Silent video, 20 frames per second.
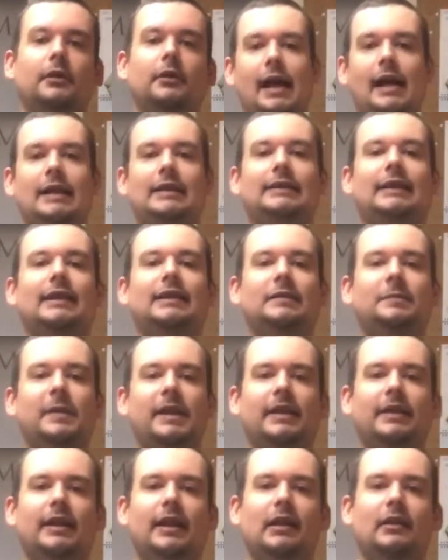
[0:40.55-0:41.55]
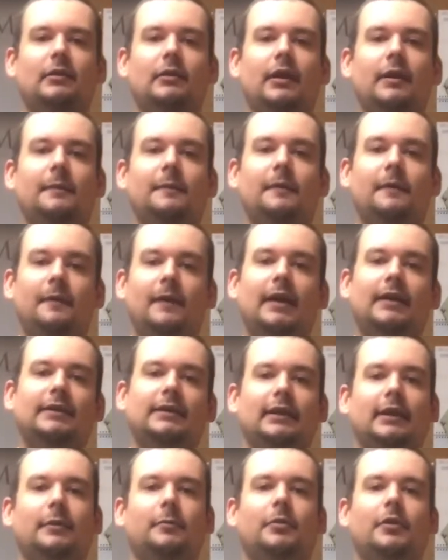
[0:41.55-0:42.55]
as I speak now, I'm
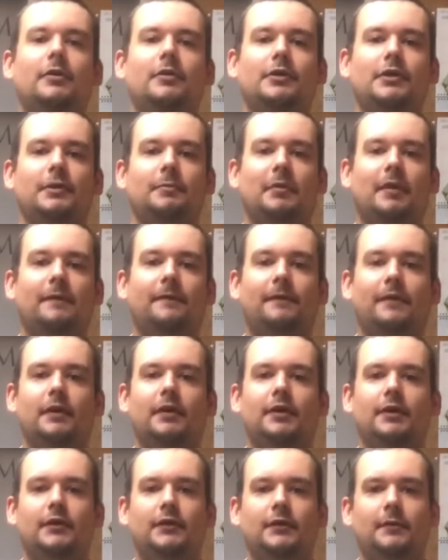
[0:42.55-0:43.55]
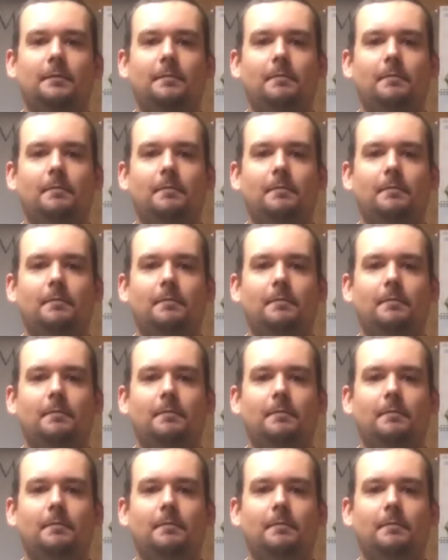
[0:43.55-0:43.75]
fastly approaching my first